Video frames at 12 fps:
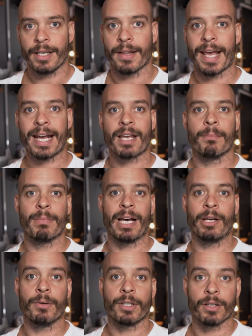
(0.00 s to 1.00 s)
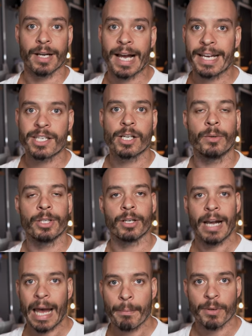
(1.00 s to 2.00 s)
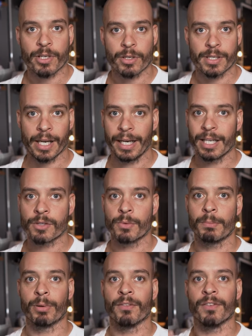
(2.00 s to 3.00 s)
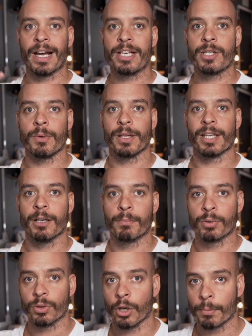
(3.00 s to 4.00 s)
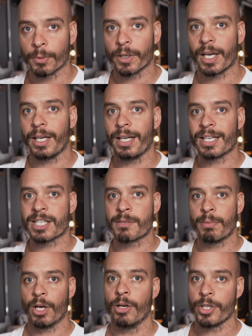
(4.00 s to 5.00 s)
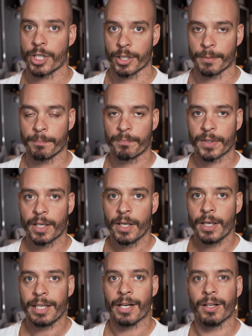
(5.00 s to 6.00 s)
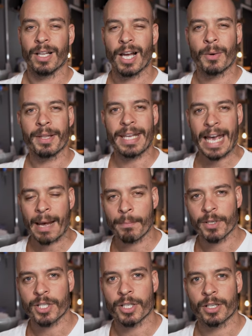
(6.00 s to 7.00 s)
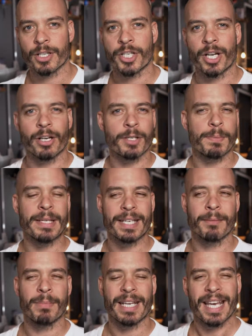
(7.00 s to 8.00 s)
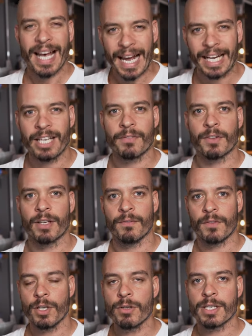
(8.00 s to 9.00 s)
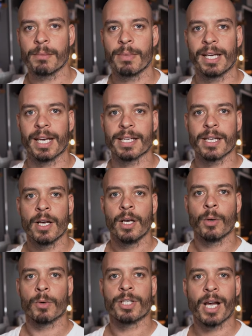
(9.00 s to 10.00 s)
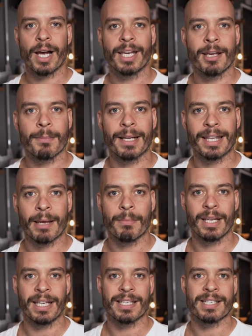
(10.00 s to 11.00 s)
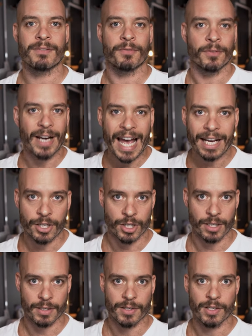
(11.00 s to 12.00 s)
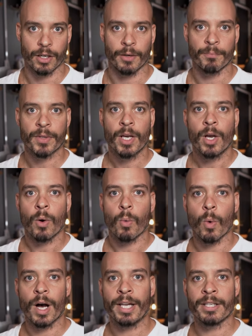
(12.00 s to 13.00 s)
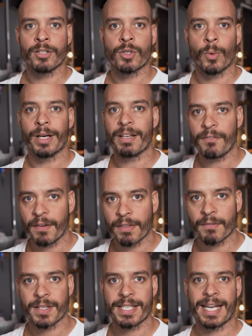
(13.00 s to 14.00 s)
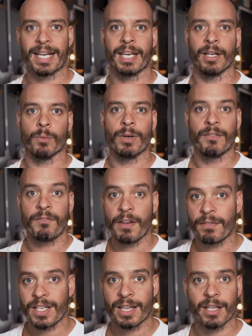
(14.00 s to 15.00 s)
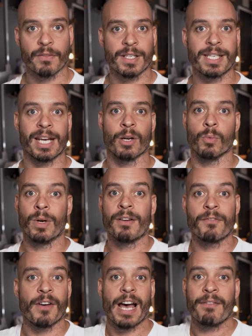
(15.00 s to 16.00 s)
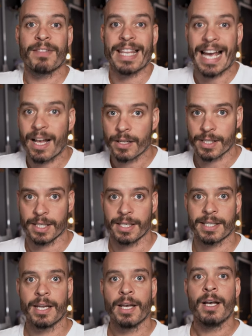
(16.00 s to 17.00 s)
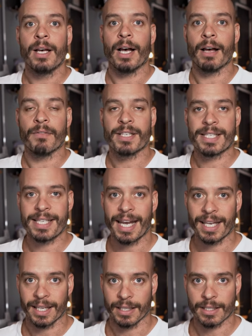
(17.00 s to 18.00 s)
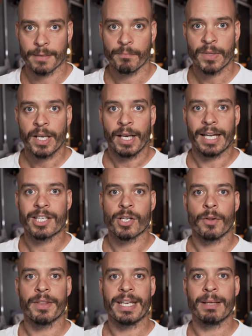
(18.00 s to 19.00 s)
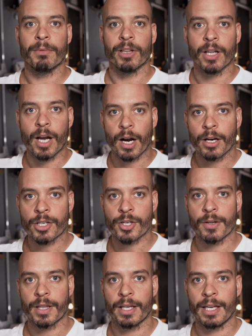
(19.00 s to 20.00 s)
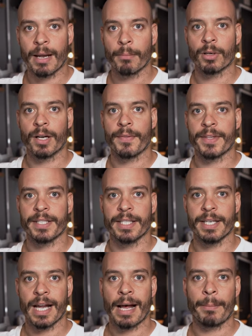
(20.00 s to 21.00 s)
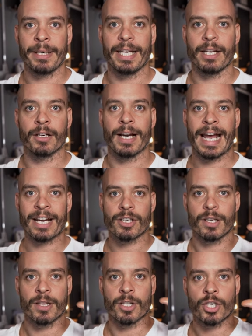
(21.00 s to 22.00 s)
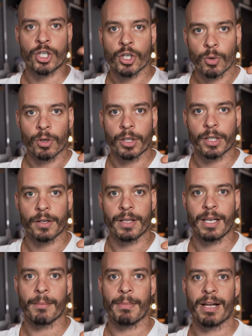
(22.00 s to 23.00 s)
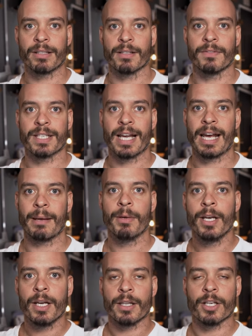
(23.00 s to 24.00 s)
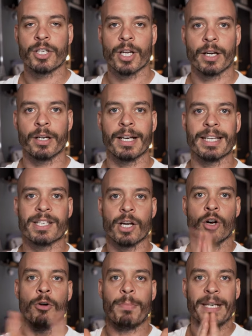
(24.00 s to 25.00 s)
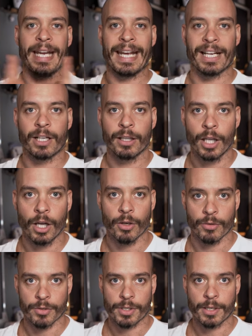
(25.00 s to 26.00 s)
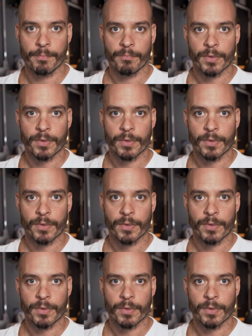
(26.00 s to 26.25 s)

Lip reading: Now that combined with your ISO and your aperture settings would provide you with an appropriate exposure. Now, along with aperture, shutter speeds can be kind of confusing because we're talking about them as fractions. So 1/25th of a second, 1/50th of a second, 1/5000th of a second. And so the larger the number on the denominator, actually the shorter the amount of time the shutter is open and closed.